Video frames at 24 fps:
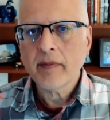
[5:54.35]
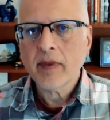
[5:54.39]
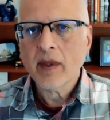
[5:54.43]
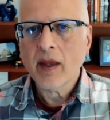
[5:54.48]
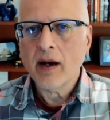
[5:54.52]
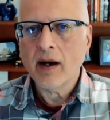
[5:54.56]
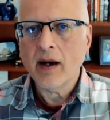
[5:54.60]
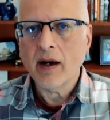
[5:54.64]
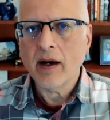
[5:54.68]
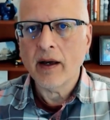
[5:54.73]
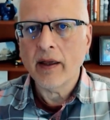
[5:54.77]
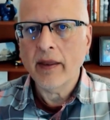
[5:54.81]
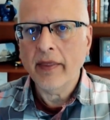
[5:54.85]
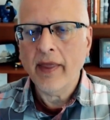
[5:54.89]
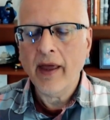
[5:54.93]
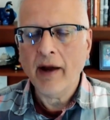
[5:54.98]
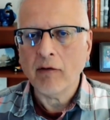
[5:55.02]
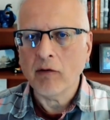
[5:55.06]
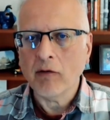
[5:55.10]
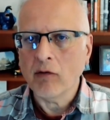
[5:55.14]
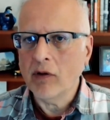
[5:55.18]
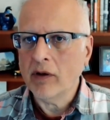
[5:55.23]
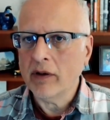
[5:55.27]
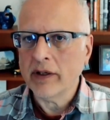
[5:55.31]

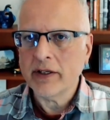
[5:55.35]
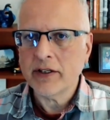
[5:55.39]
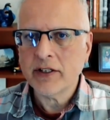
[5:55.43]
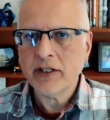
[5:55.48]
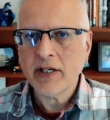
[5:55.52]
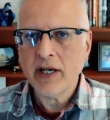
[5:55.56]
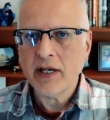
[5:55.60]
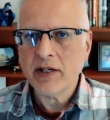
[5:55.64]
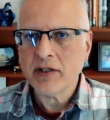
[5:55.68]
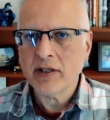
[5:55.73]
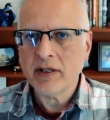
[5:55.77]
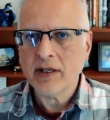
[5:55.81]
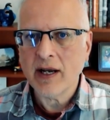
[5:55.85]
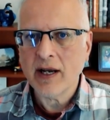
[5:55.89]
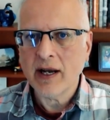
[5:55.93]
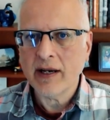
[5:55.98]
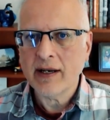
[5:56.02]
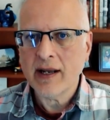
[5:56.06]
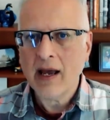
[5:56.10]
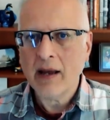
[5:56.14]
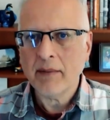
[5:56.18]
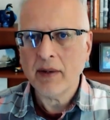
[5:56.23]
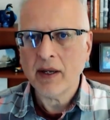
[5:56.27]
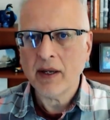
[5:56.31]
That really changed the
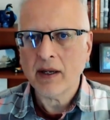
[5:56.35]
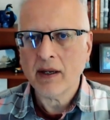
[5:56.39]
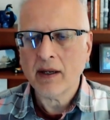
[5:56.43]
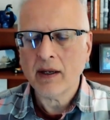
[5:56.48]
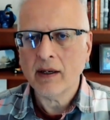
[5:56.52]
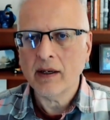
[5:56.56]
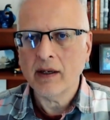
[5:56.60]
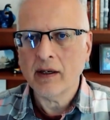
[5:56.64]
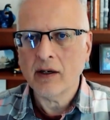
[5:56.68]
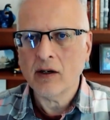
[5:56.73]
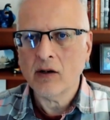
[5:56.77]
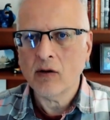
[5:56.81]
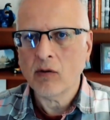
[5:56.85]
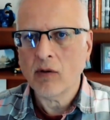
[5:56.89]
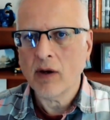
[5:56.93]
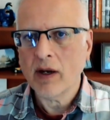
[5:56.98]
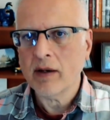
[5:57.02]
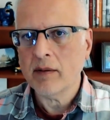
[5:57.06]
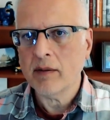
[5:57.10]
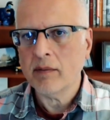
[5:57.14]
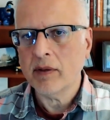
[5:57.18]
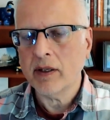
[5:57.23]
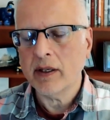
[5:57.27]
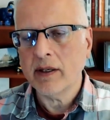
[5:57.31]
dynamic
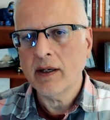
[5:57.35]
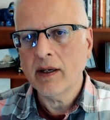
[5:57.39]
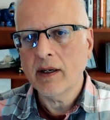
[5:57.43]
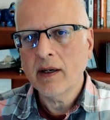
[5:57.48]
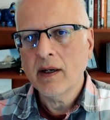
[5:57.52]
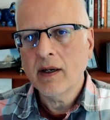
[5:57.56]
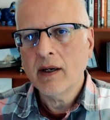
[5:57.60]
incredibly.